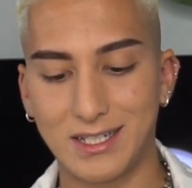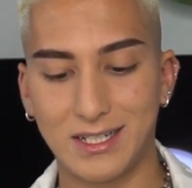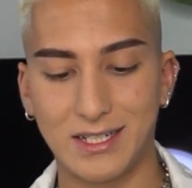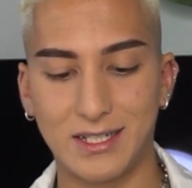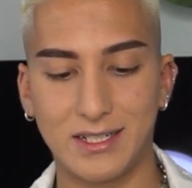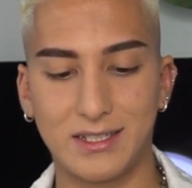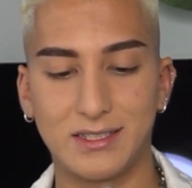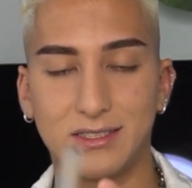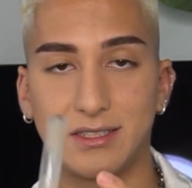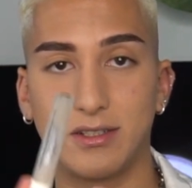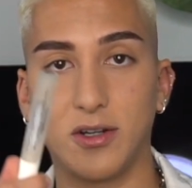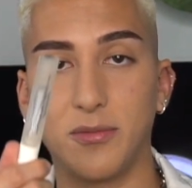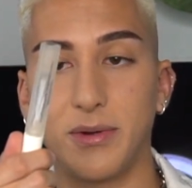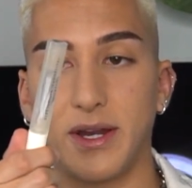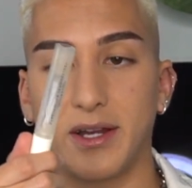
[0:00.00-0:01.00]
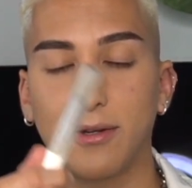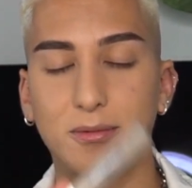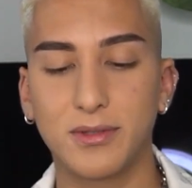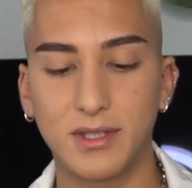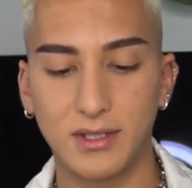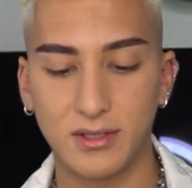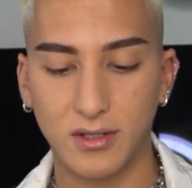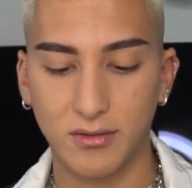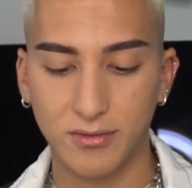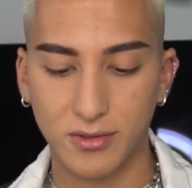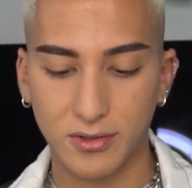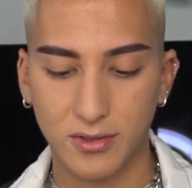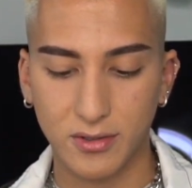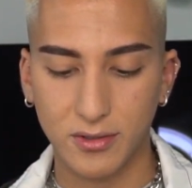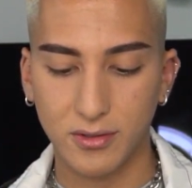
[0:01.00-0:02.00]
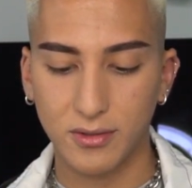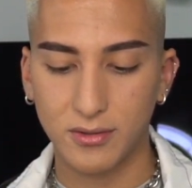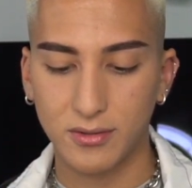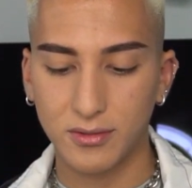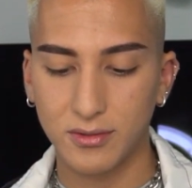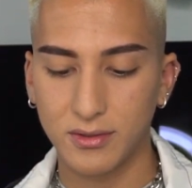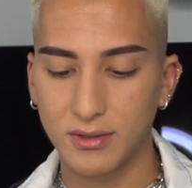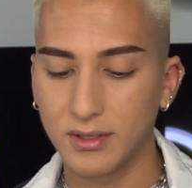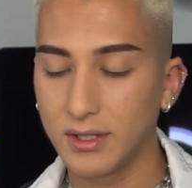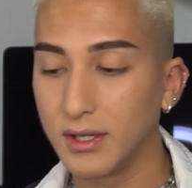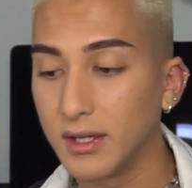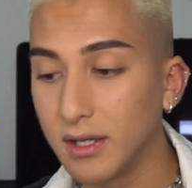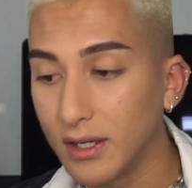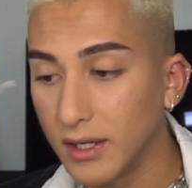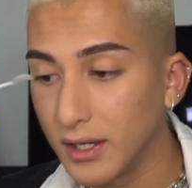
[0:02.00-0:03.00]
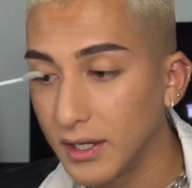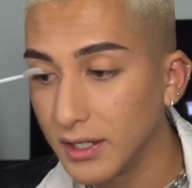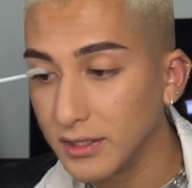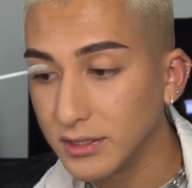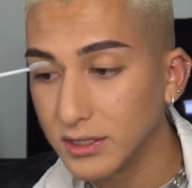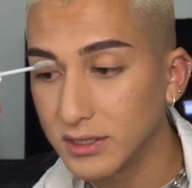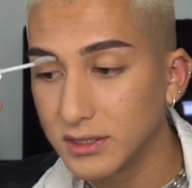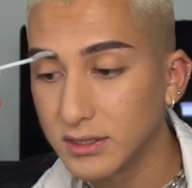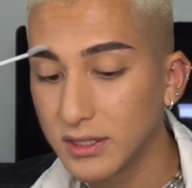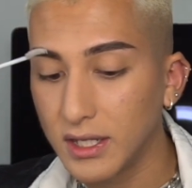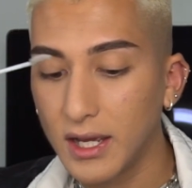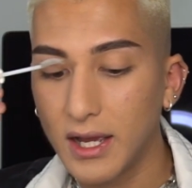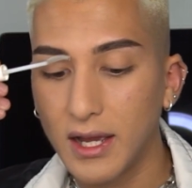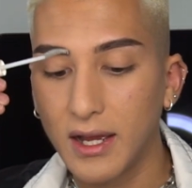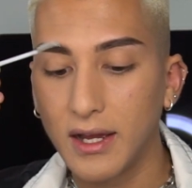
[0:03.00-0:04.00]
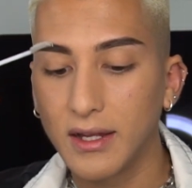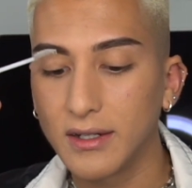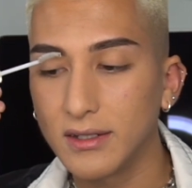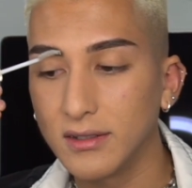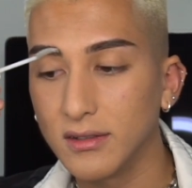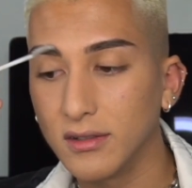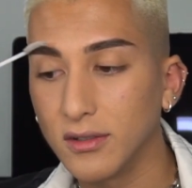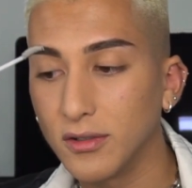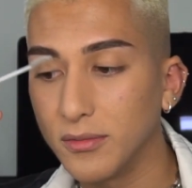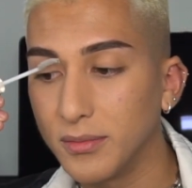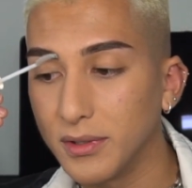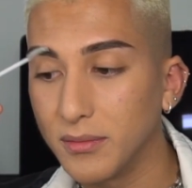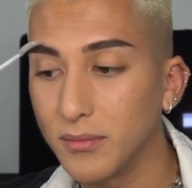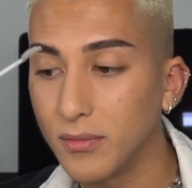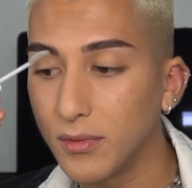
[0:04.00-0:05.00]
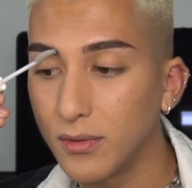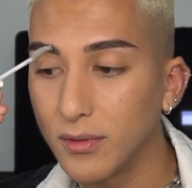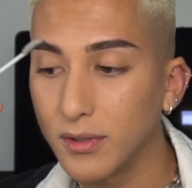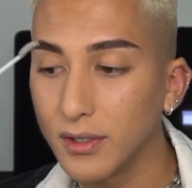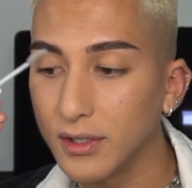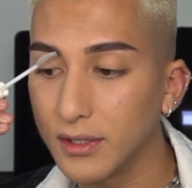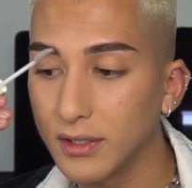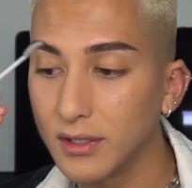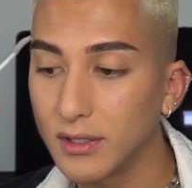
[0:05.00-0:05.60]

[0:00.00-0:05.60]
is go back with the CoverGirl and just add a little bit more,